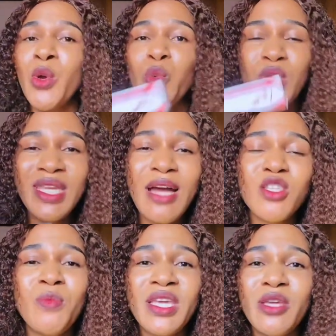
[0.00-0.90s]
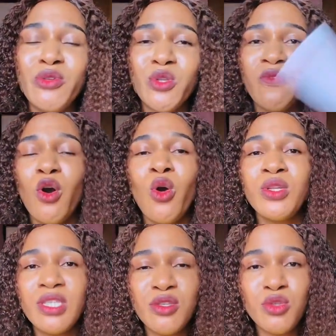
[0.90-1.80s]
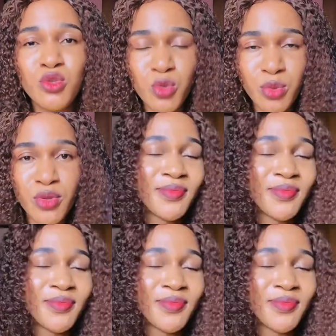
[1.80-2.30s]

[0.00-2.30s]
without making use of all these tools.